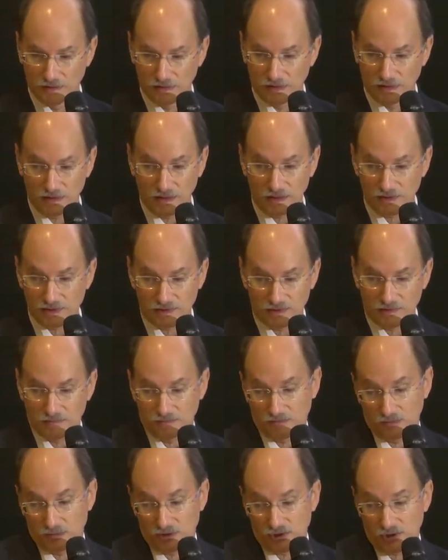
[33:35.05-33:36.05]
And that's
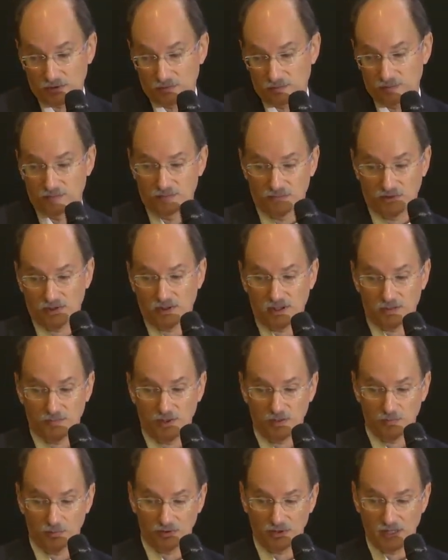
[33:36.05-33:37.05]
the result. They're,
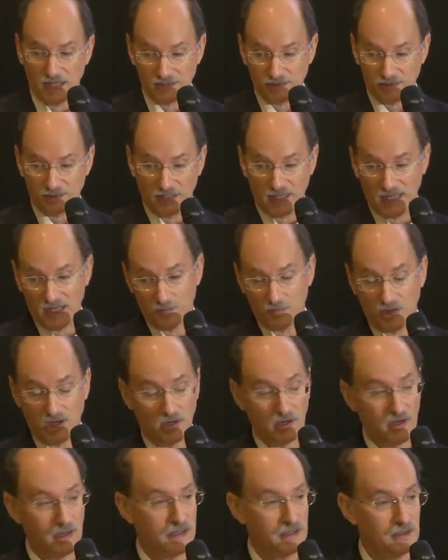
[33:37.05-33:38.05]
people are asked to aim
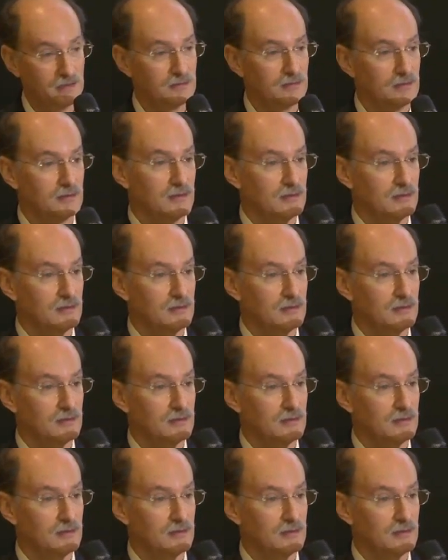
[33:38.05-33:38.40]
high,